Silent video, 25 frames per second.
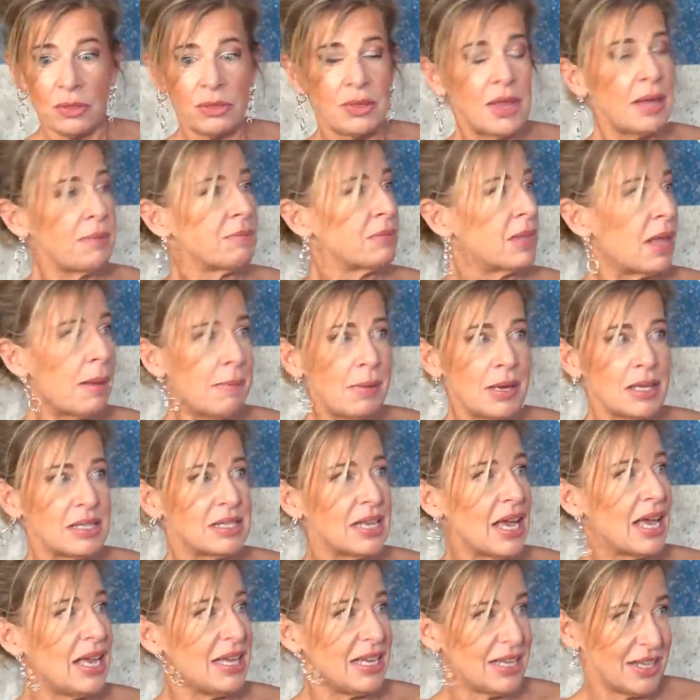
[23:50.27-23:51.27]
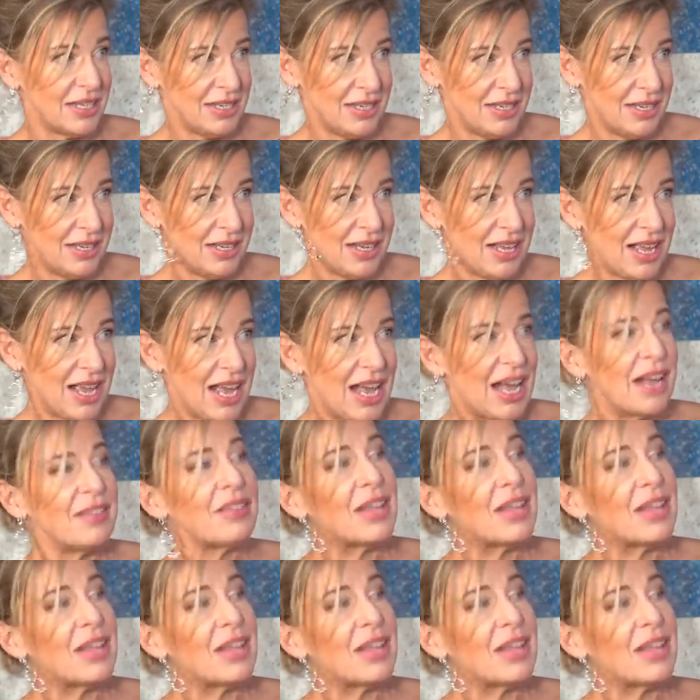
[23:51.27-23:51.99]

They're, they're being taken, mm.